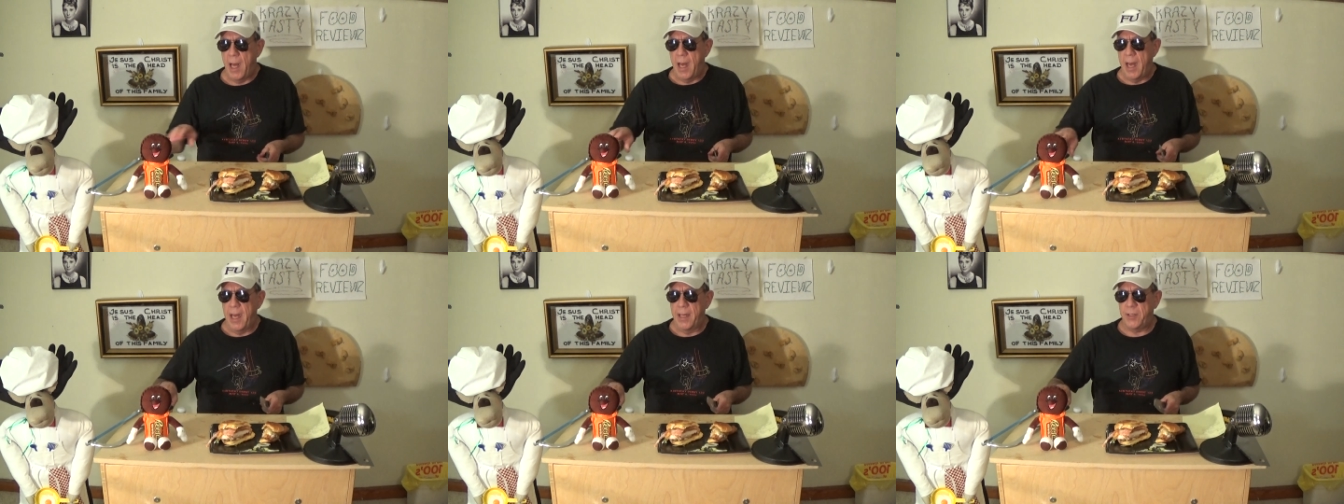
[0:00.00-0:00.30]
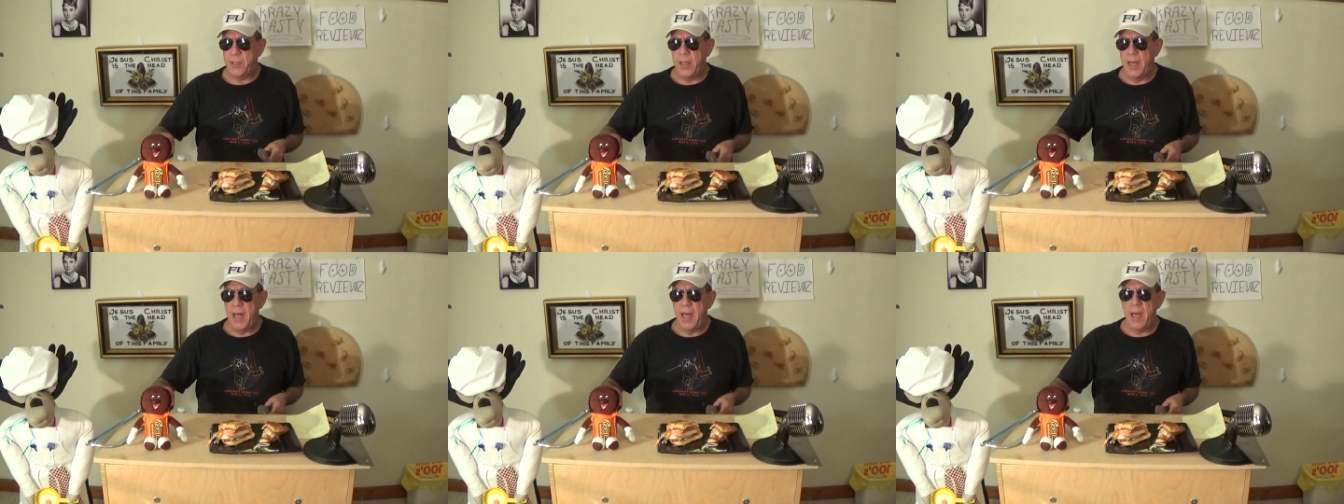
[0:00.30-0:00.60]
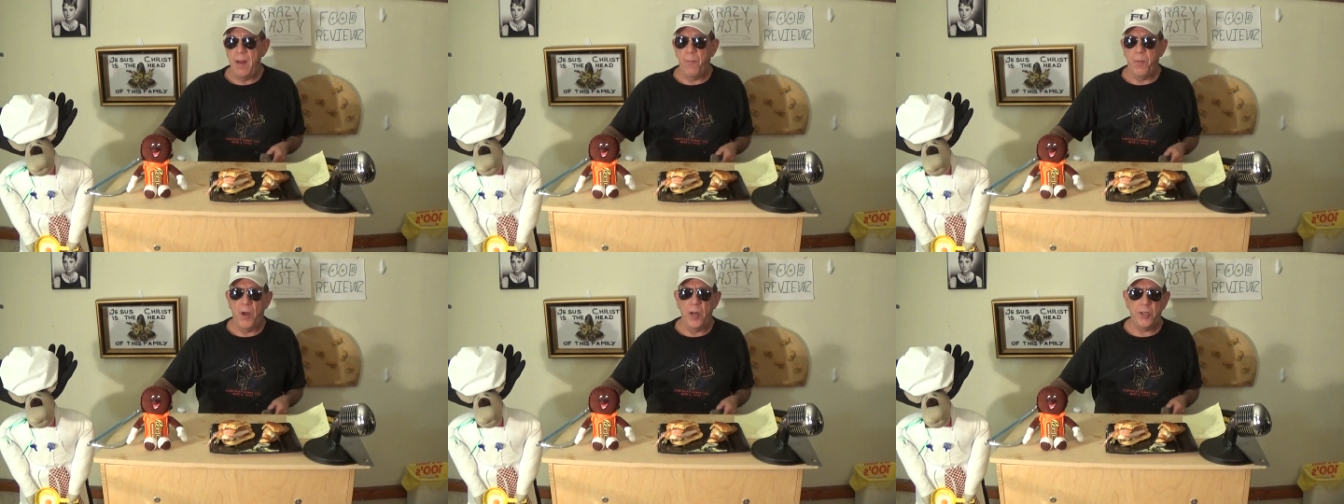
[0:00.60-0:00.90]
And
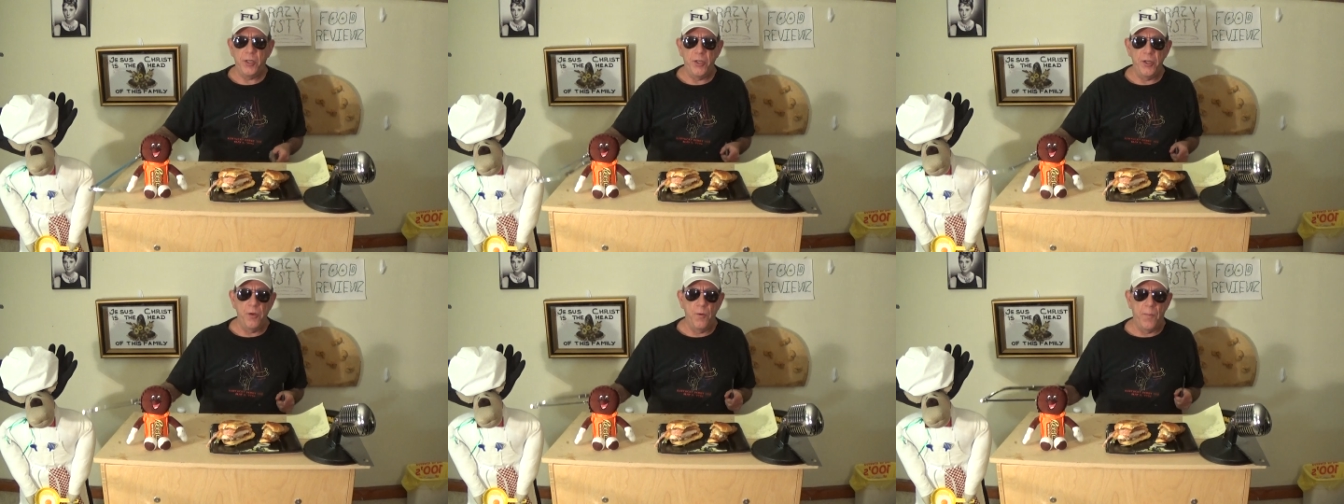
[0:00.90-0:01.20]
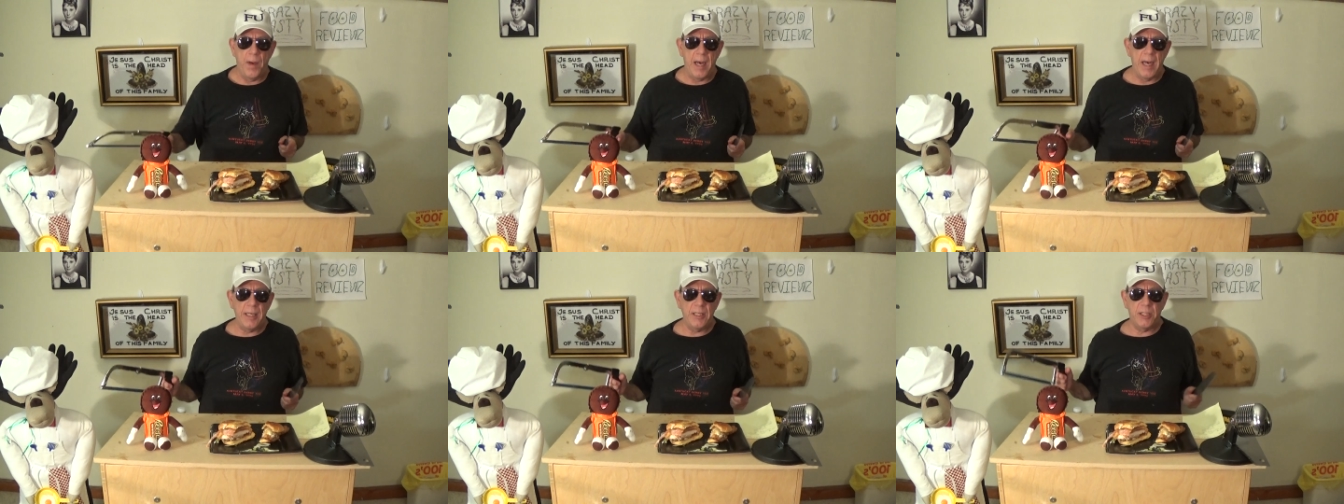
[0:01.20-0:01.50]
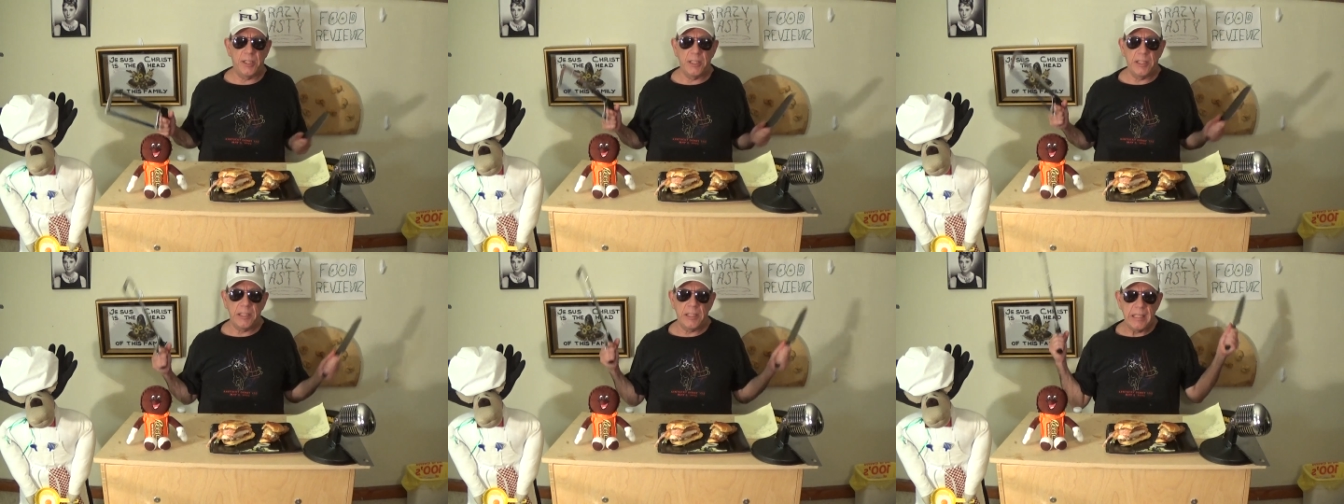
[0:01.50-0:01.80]
today brought to you by
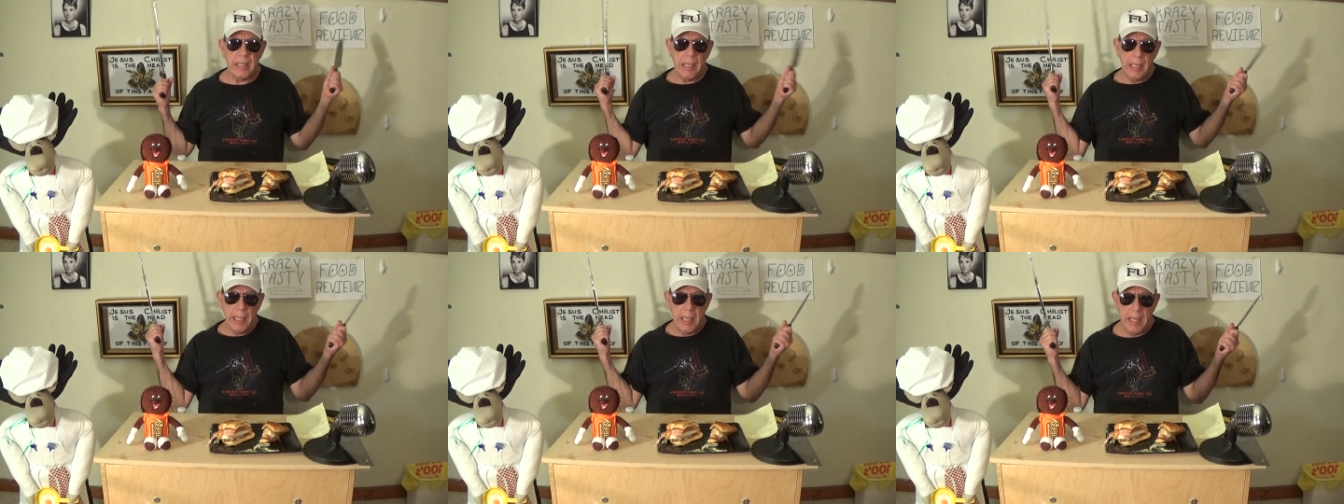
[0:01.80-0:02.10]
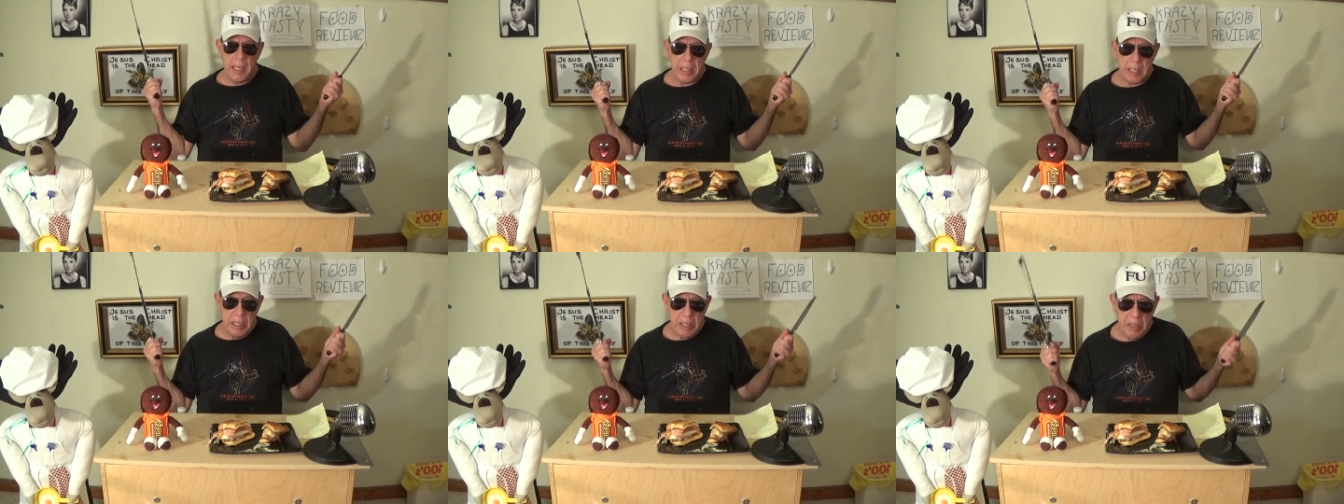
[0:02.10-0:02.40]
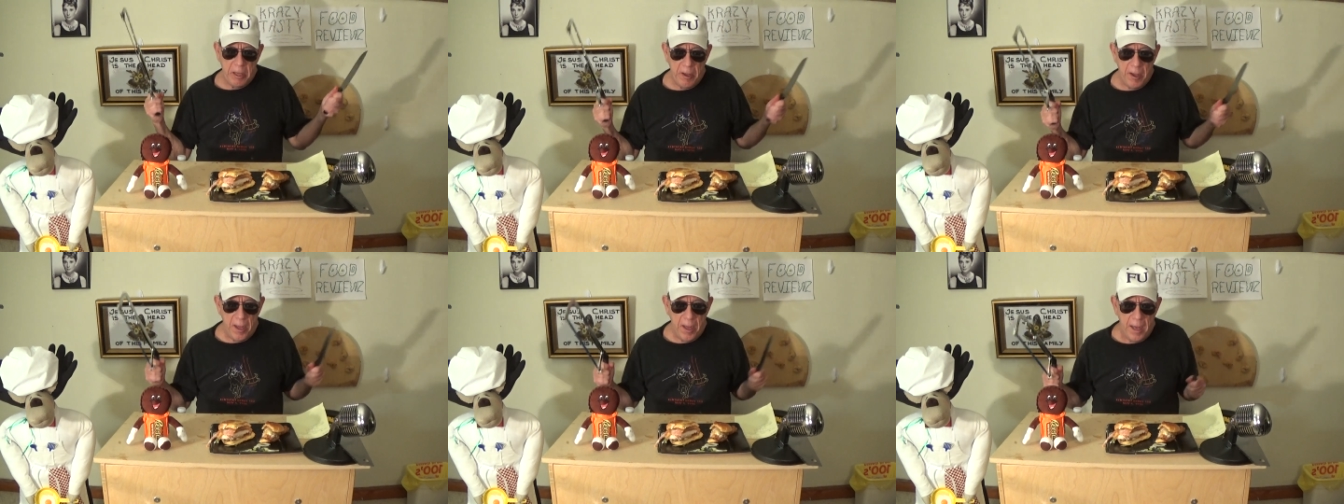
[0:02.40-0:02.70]
Sonic.
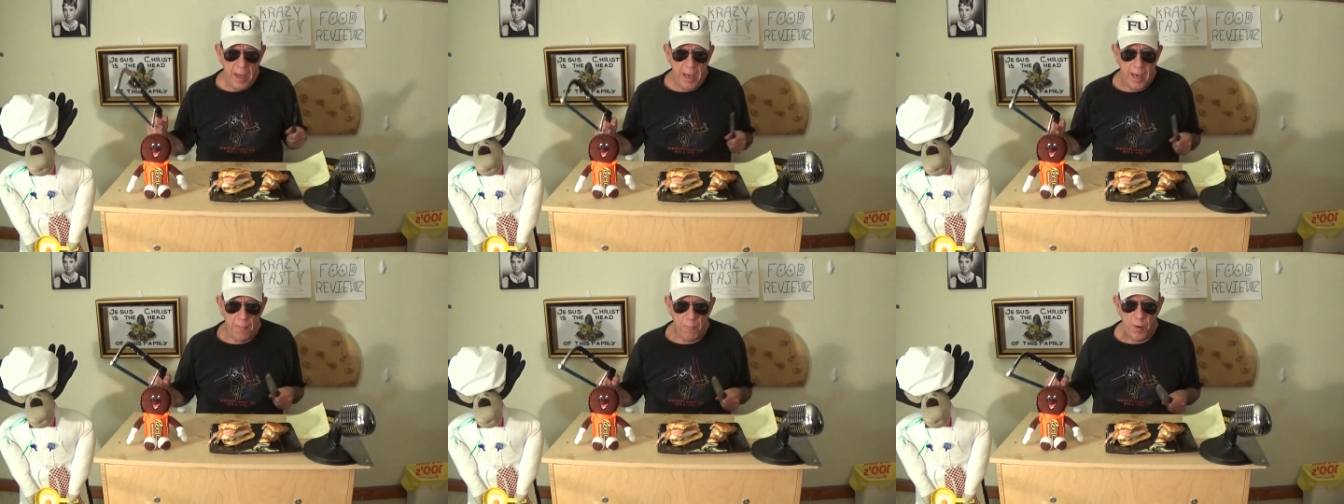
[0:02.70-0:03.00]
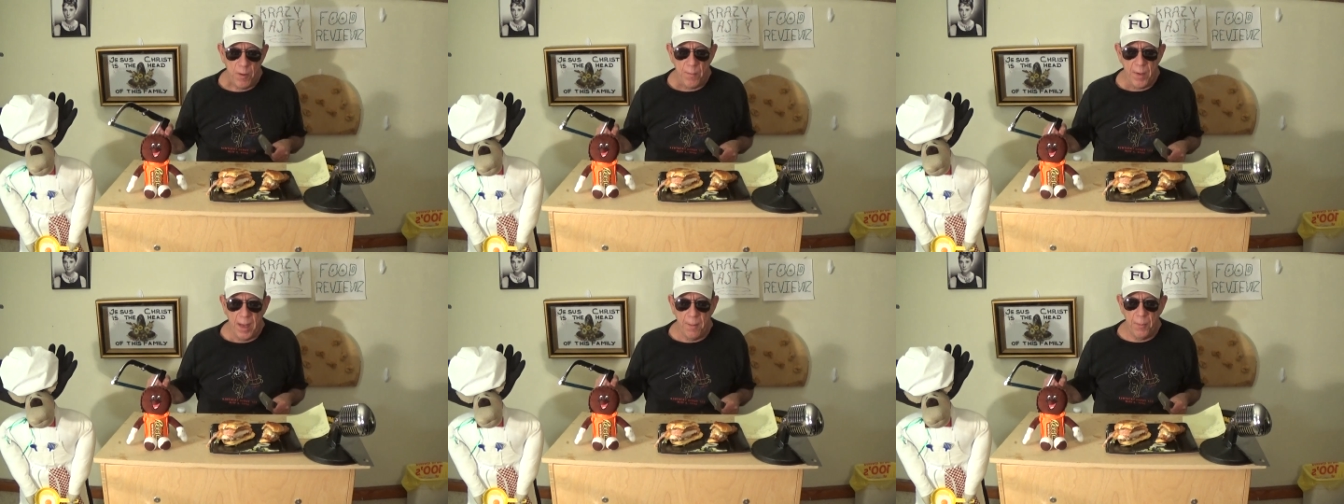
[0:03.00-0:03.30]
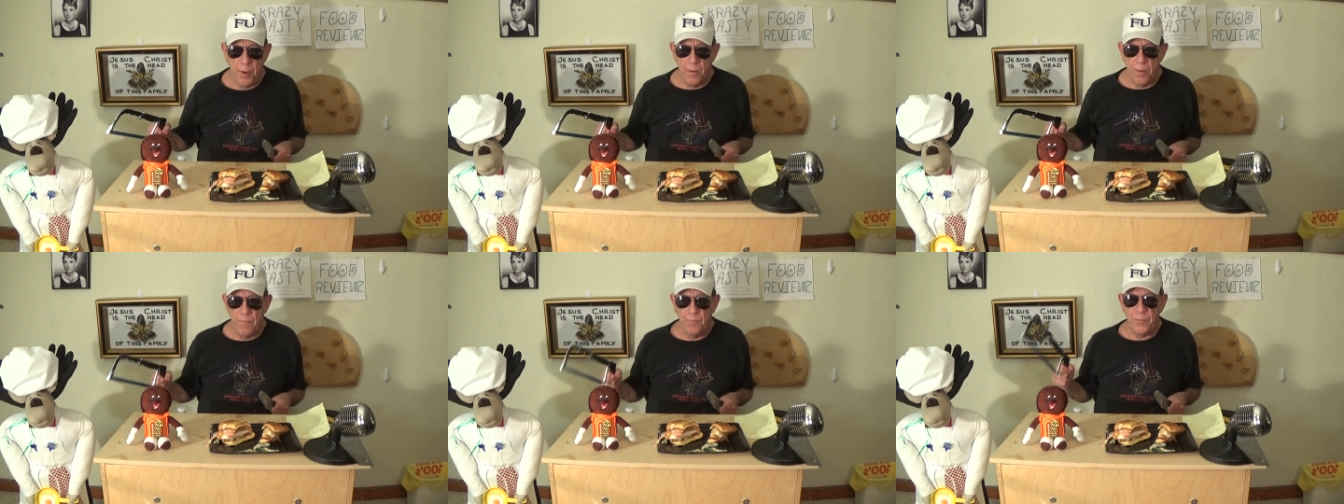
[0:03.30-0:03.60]
And
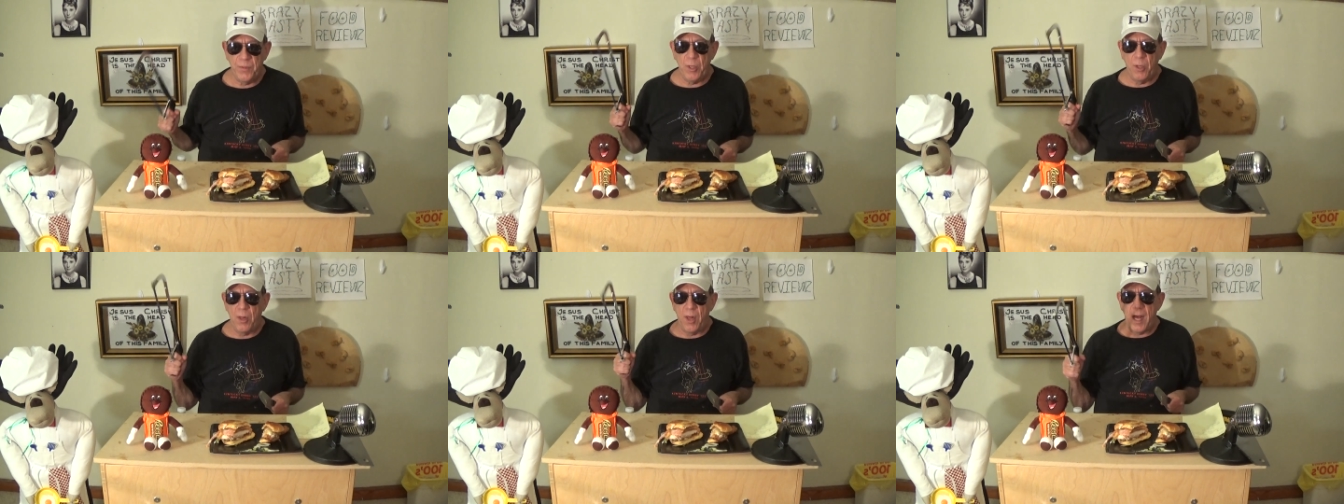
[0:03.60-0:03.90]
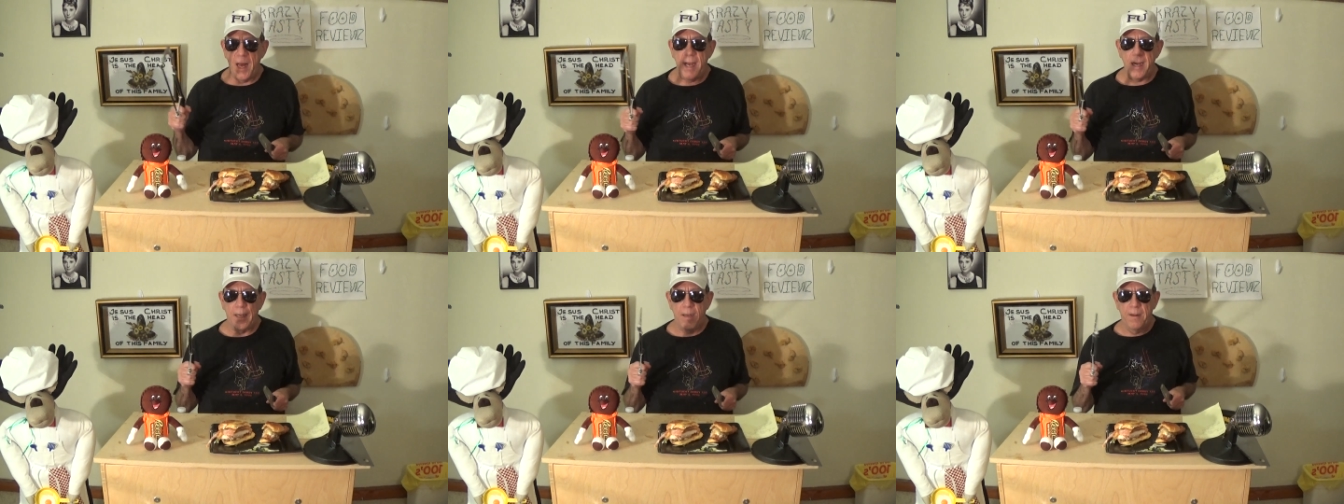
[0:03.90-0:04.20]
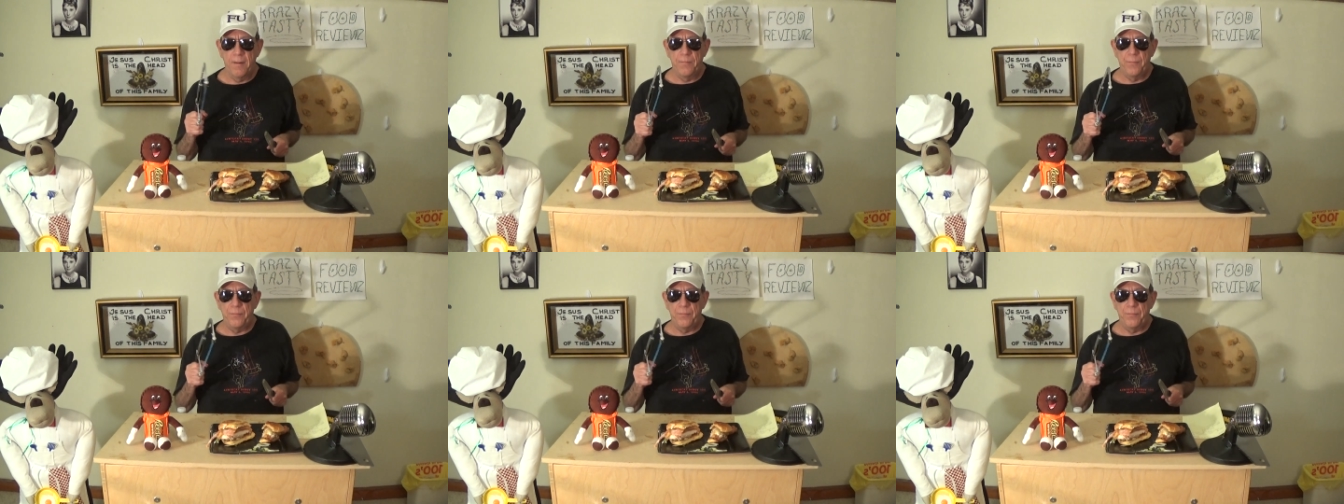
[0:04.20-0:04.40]
remember to like,